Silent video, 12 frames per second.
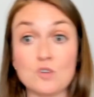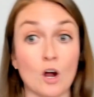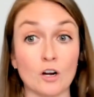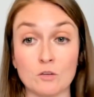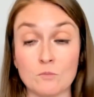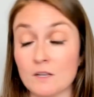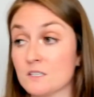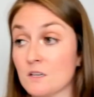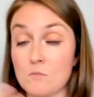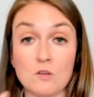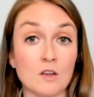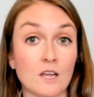documents,
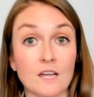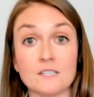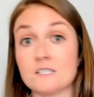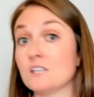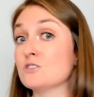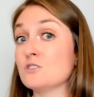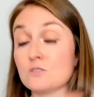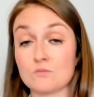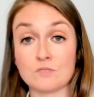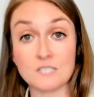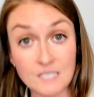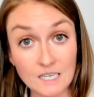communicates, issues
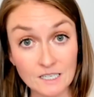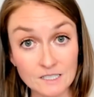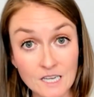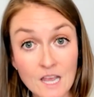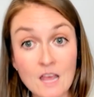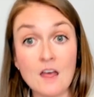receipts,